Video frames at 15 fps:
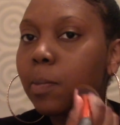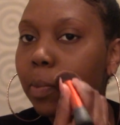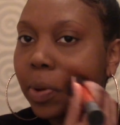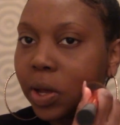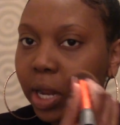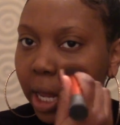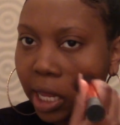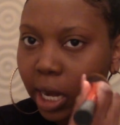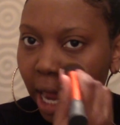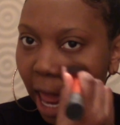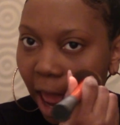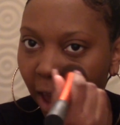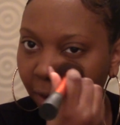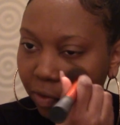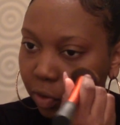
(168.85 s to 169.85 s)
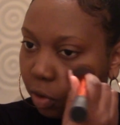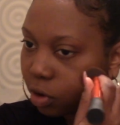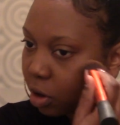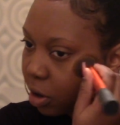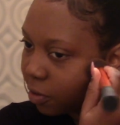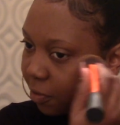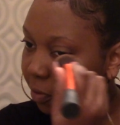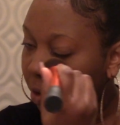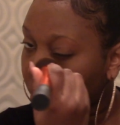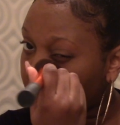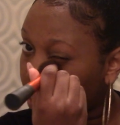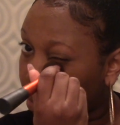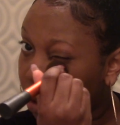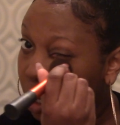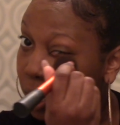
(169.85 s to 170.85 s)
But then after a few
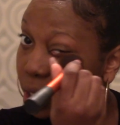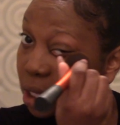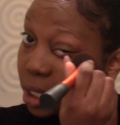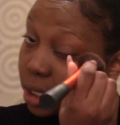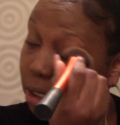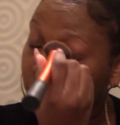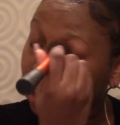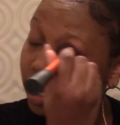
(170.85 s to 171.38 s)
minutes,